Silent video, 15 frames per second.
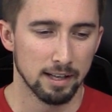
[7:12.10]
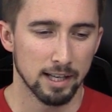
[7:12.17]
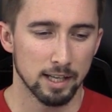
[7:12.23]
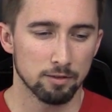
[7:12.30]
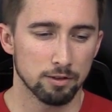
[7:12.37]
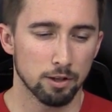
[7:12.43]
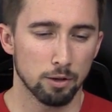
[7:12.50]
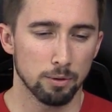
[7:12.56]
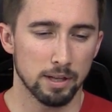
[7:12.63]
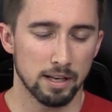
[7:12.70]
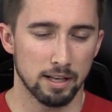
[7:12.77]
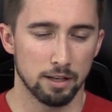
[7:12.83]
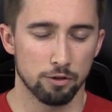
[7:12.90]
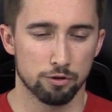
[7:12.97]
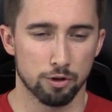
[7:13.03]
even though
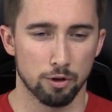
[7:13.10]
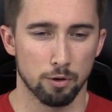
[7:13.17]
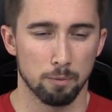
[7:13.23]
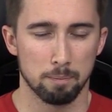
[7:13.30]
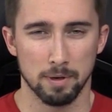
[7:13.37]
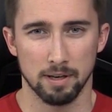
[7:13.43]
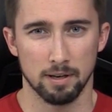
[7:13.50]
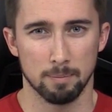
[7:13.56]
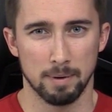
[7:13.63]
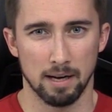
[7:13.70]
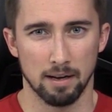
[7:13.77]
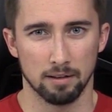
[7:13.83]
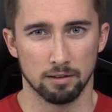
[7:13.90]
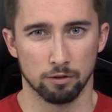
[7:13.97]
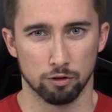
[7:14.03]
that intro bit
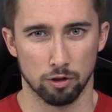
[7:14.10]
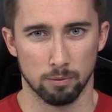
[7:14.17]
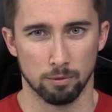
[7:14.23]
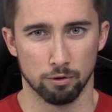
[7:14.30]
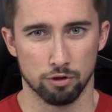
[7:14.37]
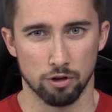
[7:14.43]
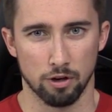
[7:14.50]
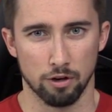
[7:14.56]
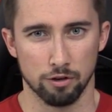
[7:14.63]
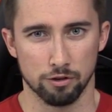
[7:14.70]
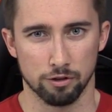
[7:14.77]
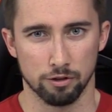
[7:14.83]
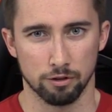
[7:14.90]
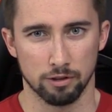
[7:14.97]
about the turbocharger